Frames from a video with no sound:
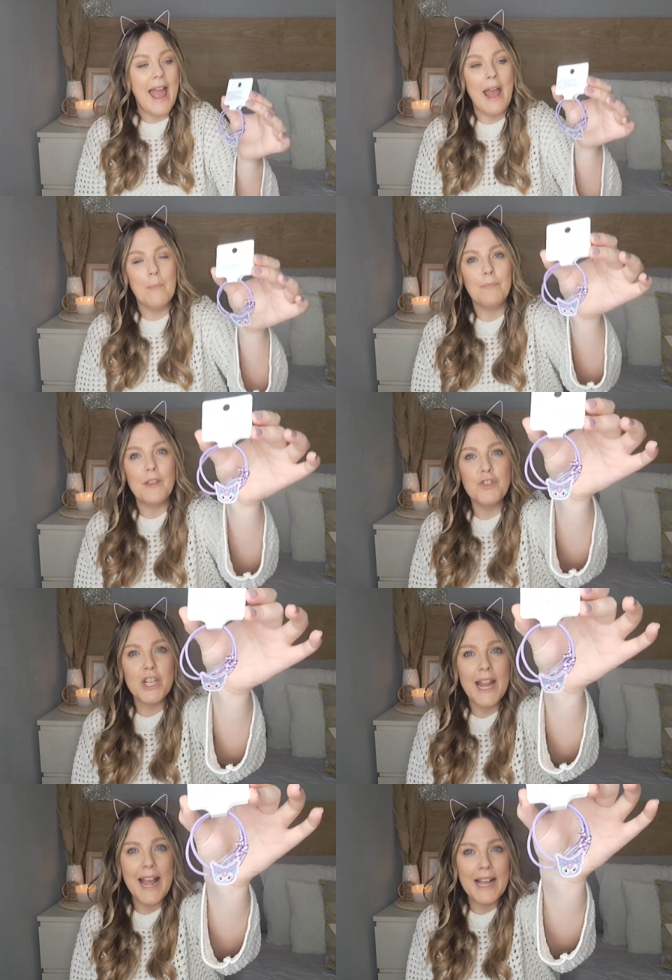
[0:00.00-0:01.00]
Um, if
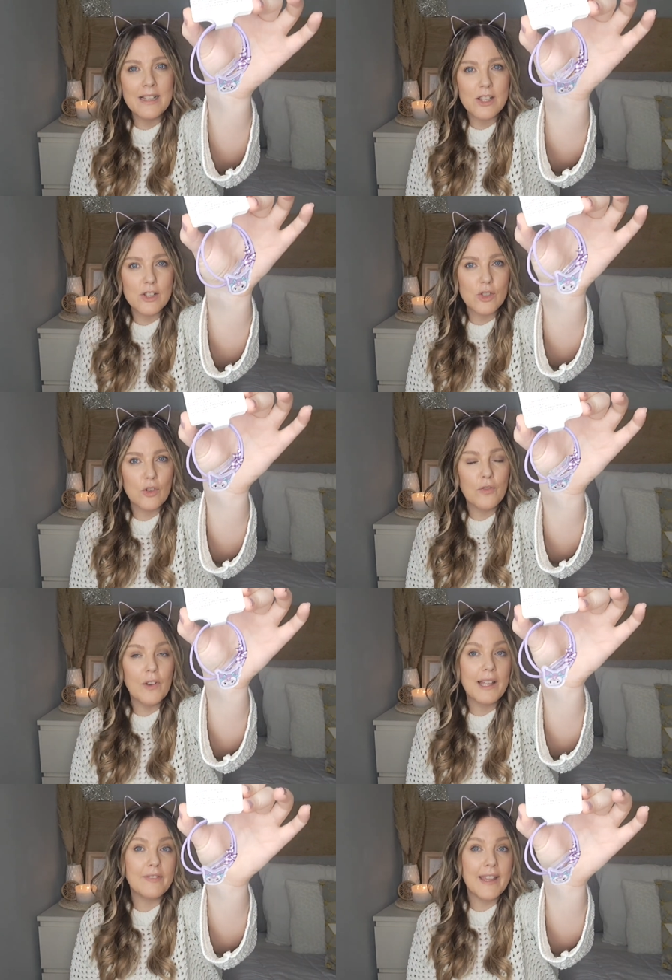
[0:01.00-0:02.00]
she had stuff
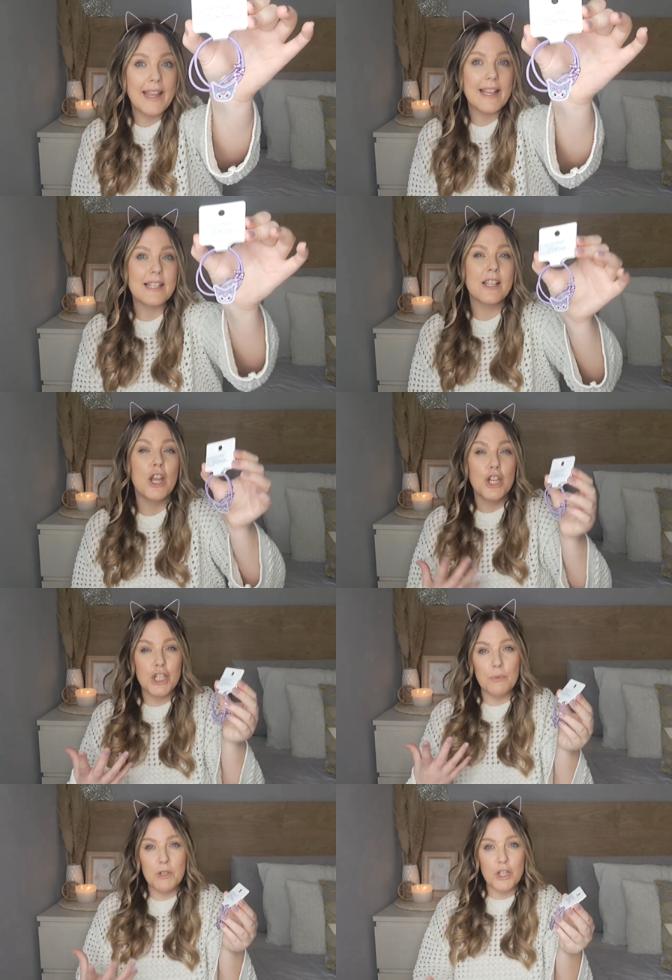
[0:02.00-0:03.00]
like this,
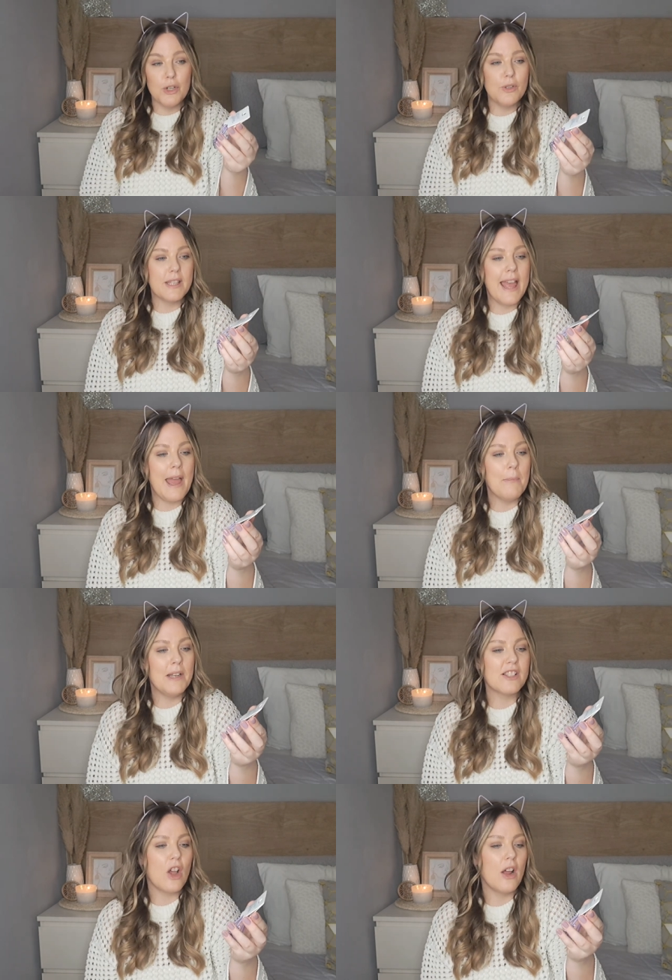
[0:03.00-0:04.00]
she would use them
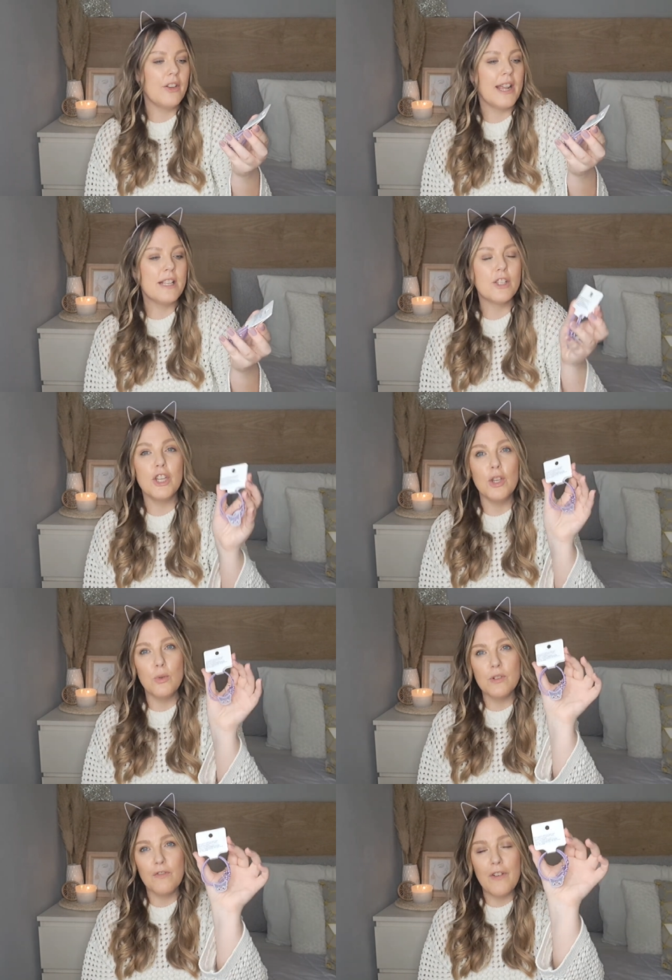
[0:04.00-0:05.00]
and it's got a nice
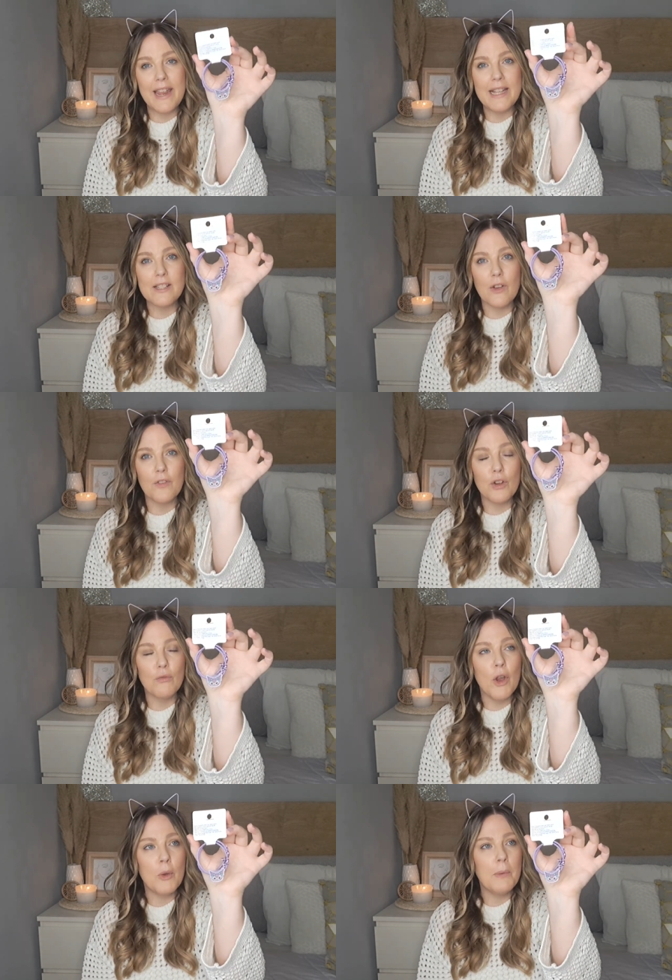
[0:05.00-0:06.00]
cute face of
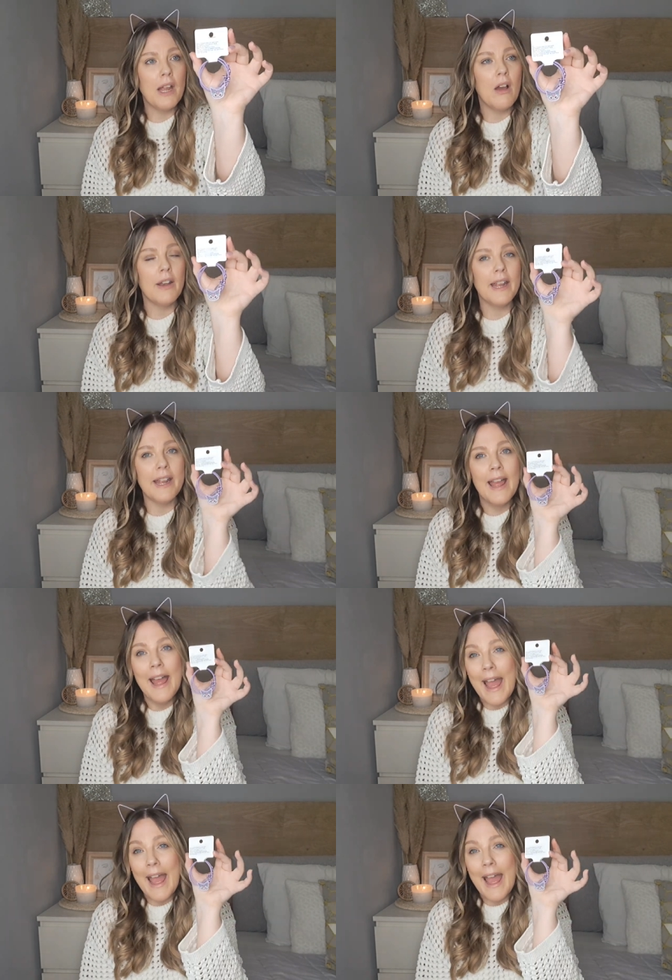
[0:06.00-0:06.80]
Kuromi on it.